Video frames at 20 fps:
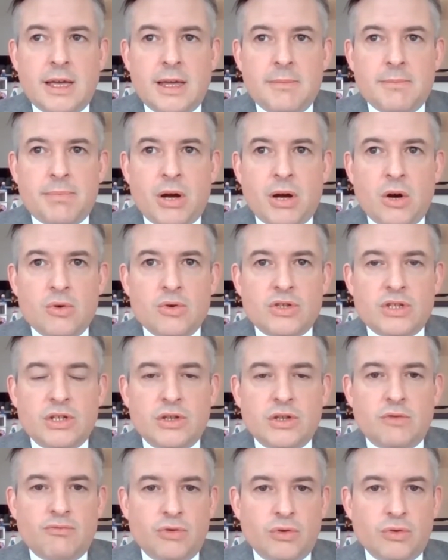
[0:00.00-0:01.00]

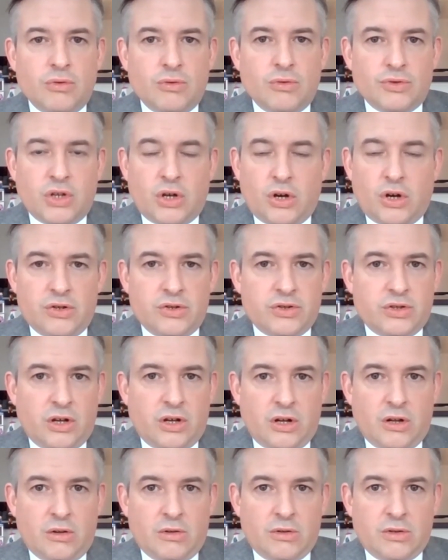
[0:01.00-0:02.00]
imposing the rules on us
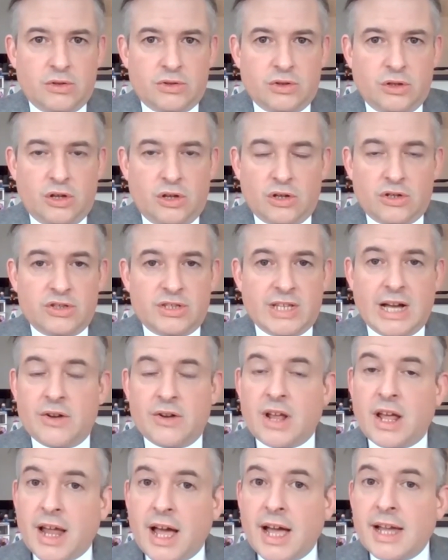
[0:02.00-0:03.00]
all to lock us
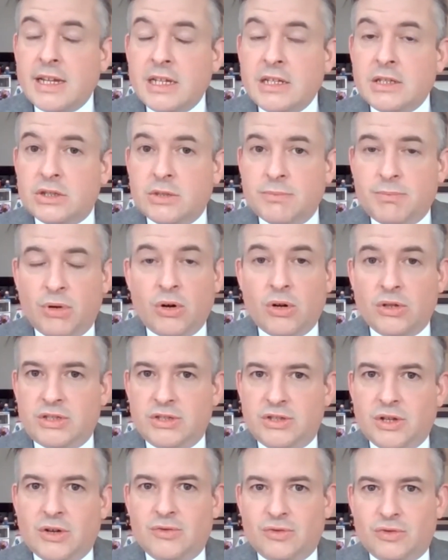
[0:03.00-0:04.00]
down, and I
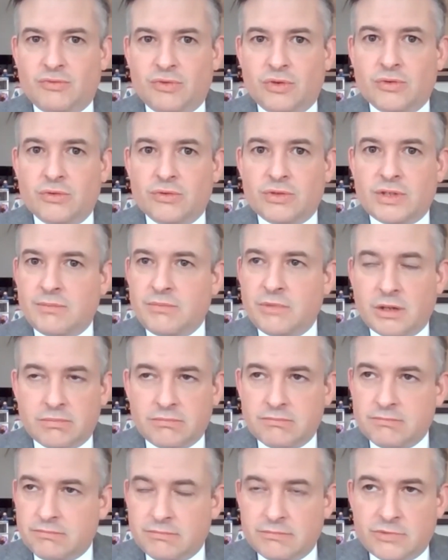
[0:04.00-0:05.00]
supported those rules, I'm
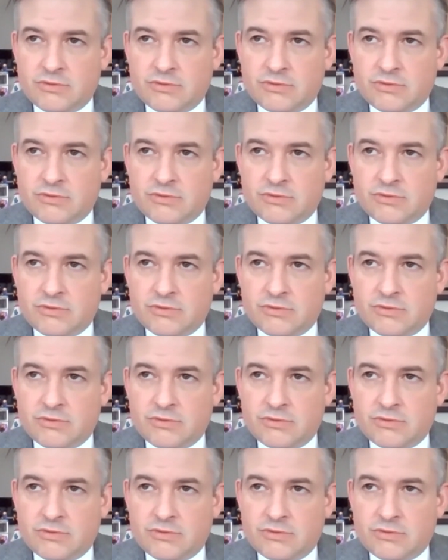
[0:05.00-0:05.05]
not